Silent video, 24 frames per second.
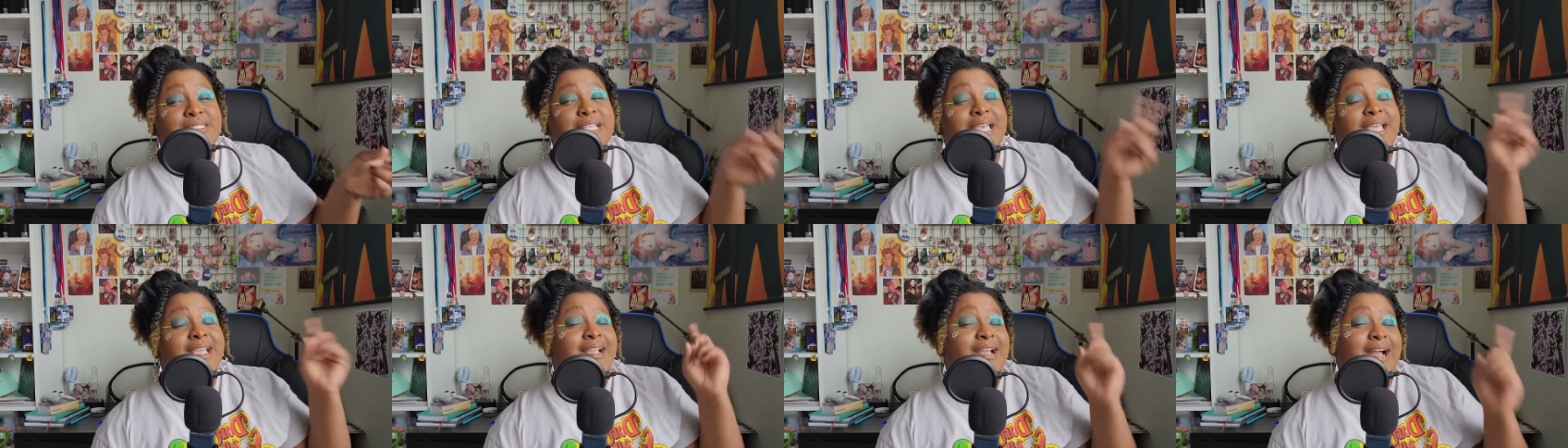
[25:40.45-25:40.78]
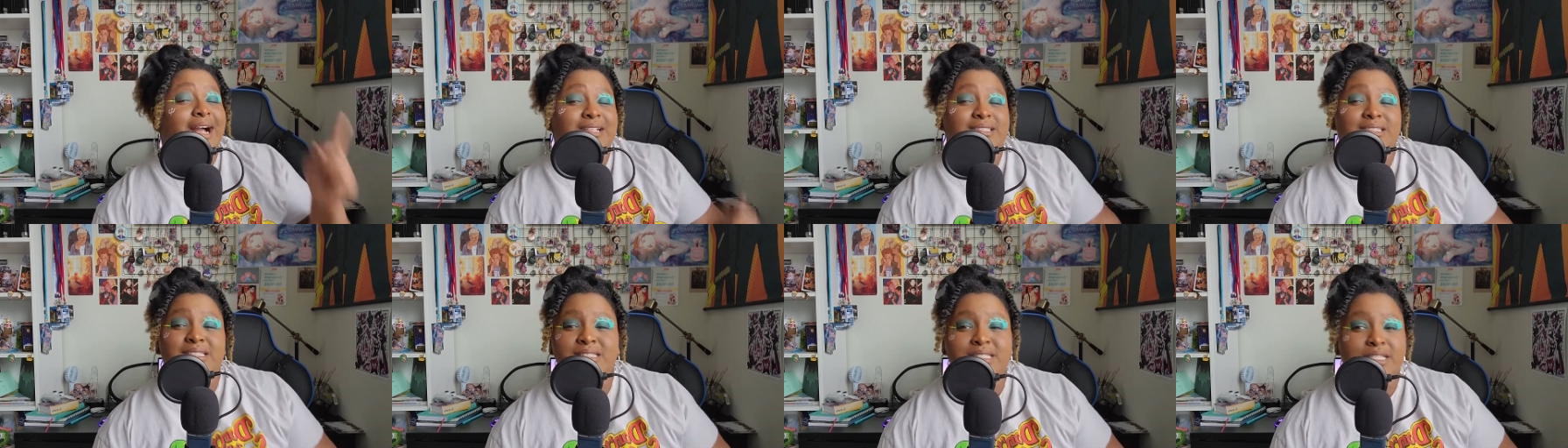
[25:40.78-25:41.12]
and got
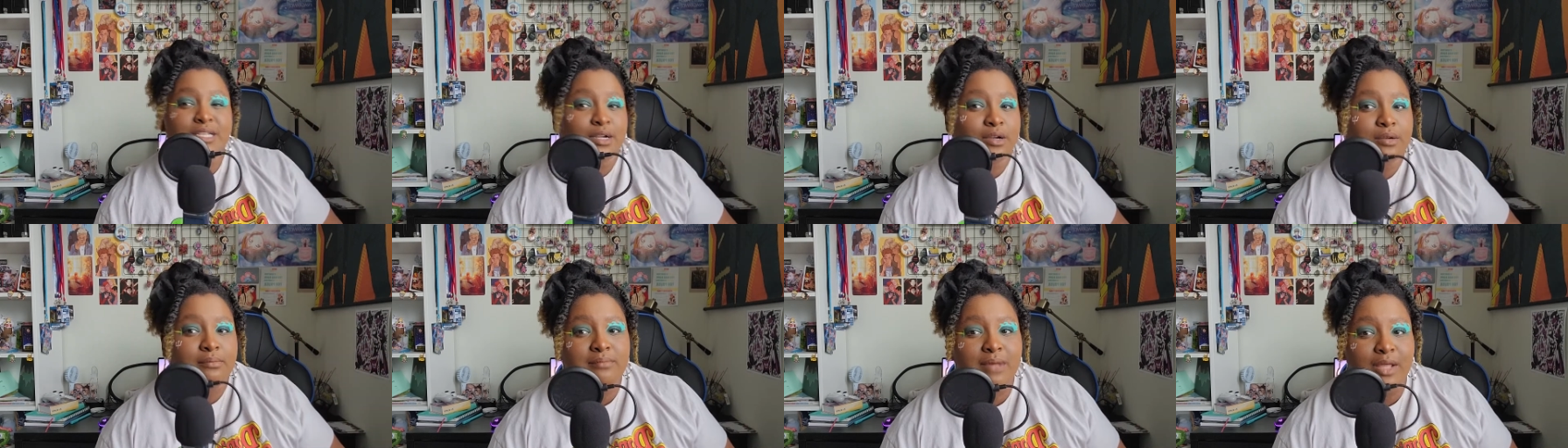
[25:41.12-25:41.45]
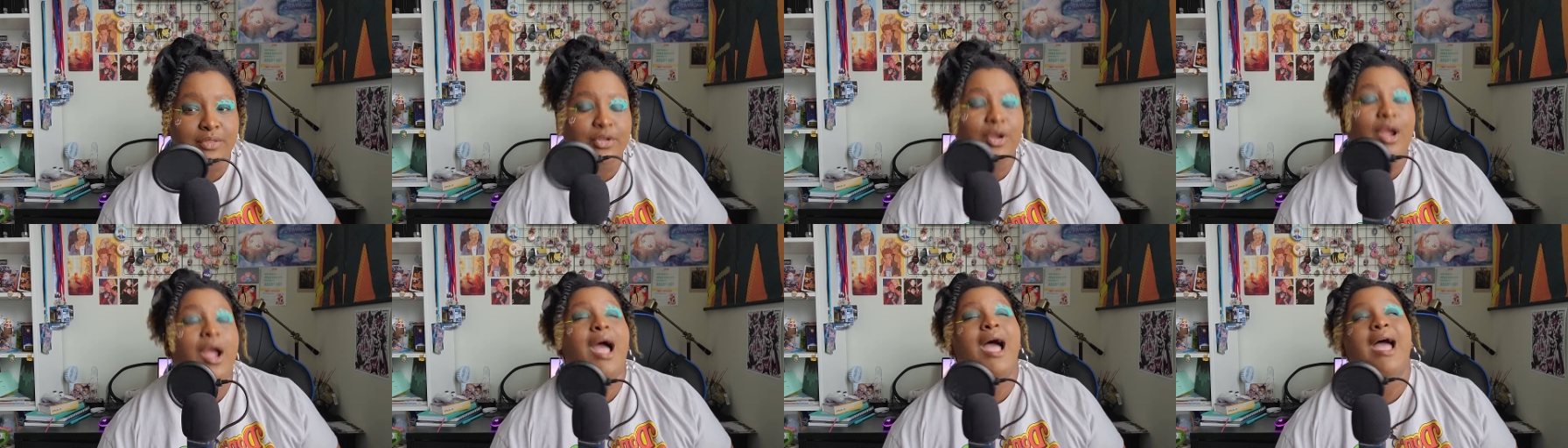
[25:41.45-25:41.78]
to see her
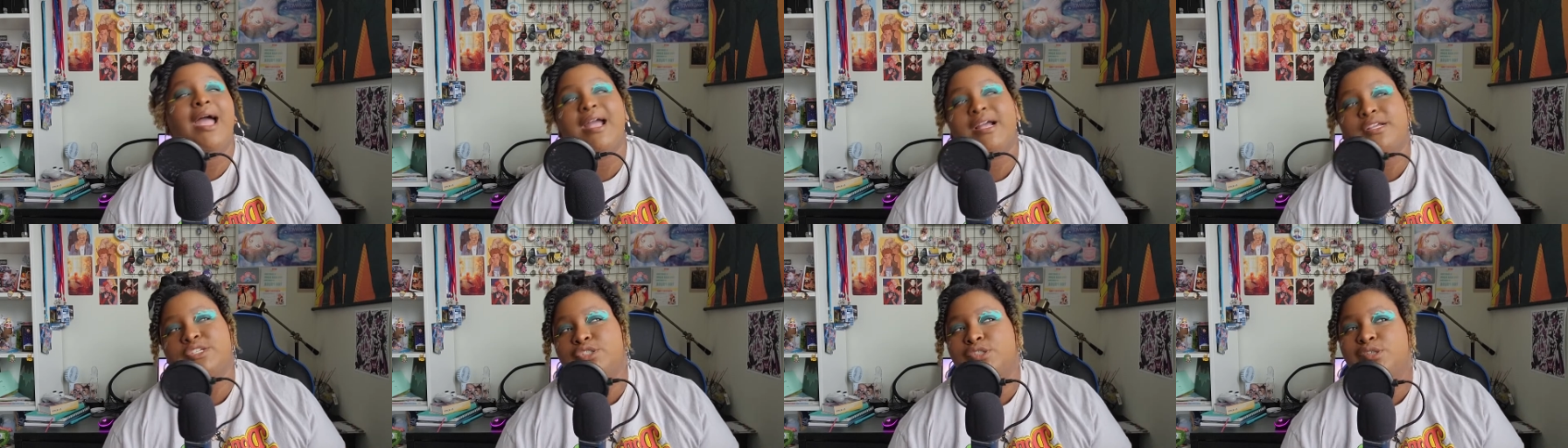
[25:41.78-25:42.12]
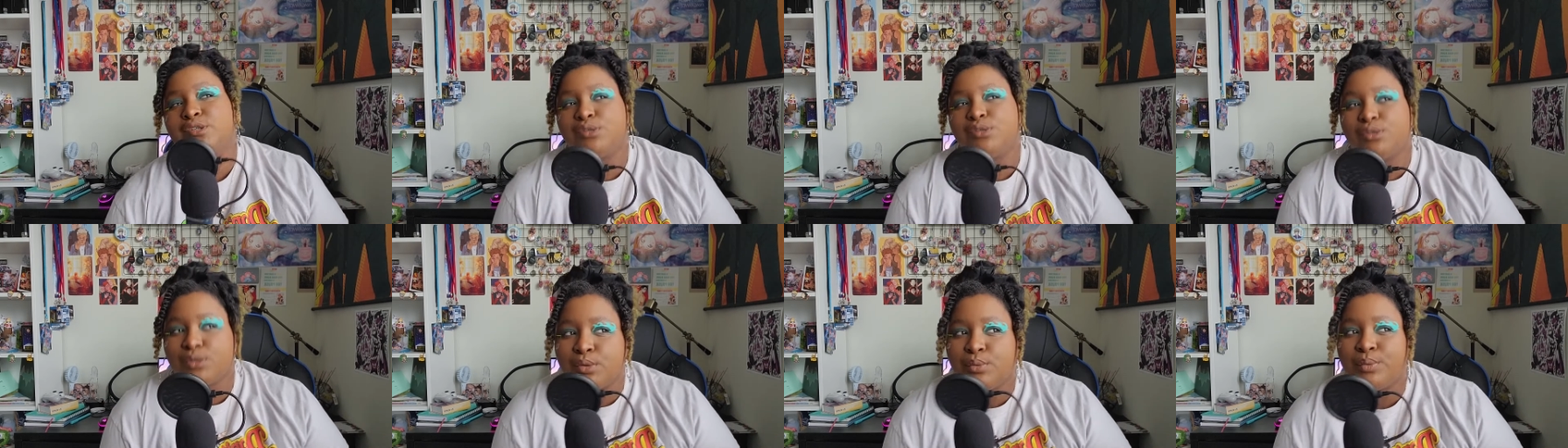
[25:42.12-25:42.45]
mother. I actually
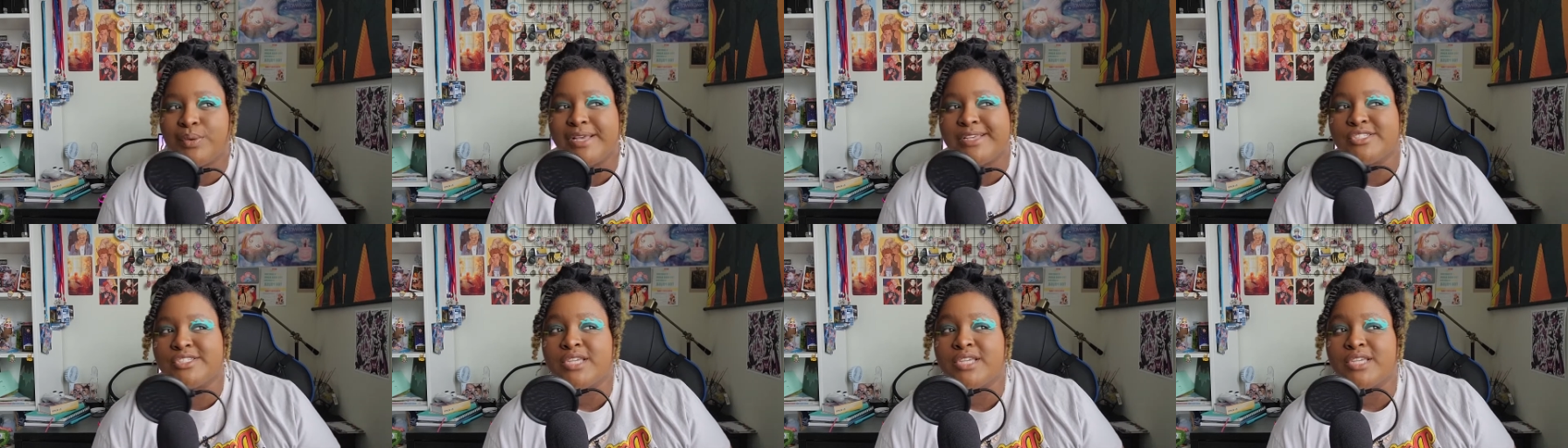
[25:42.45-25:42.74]
do wish.